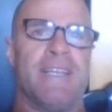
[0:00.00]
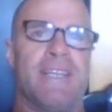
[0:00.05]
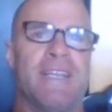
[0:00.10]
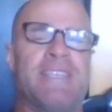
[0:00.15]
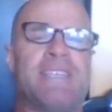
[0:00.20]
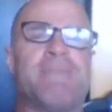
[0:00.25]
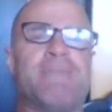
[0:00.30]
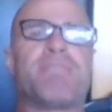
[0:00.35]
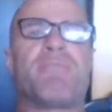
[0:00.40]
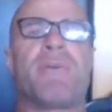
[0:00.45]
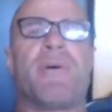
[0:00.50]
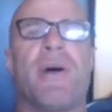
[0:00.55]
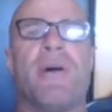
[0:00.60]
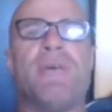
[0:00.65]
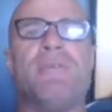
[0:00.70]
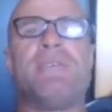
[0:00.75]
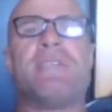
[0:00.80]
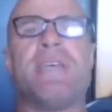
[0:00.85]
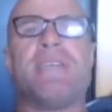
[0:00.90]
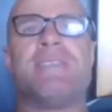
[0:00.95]
there's a
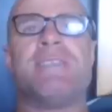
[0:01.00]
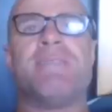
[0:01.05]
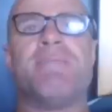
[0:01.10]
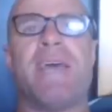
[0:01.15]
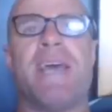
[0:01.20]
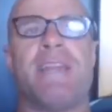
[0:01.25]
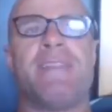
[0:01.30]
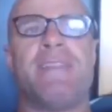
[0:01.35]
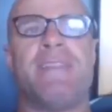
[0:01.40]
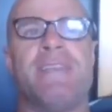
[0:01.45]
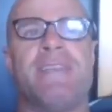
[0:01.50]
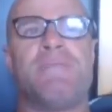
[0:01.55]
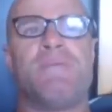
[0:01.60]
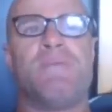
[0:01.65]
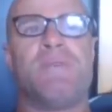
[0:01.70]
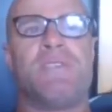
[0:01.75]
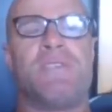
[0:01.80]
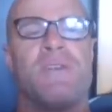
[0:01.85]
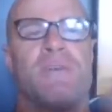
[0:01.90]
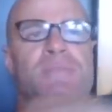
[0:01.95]
process about
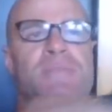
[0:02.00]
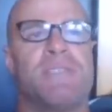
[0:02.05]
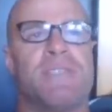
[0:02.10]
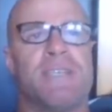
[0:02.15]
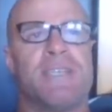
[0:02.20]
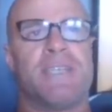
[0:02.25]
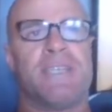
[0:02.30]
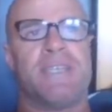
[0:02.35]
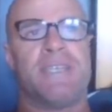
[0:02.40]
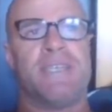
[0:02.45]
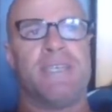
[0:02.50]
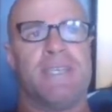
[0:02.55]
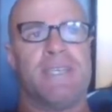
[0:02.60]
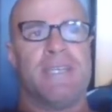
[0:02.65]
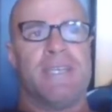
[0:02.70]
this which I'm seeing,